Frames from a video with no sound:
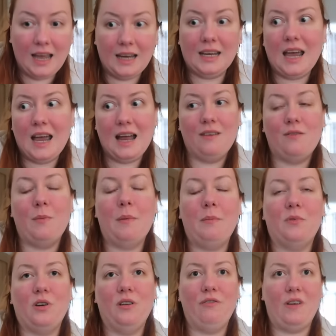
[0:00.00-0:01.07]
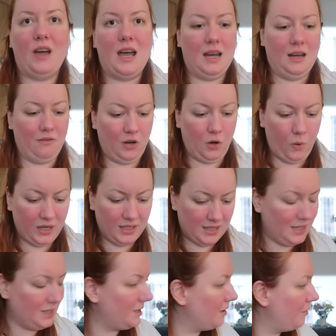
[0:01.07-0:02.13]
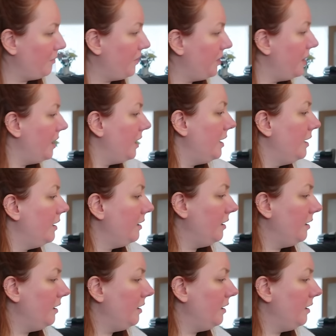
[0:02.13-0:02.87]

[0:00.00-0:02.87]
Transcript: I can't remember if I requested something.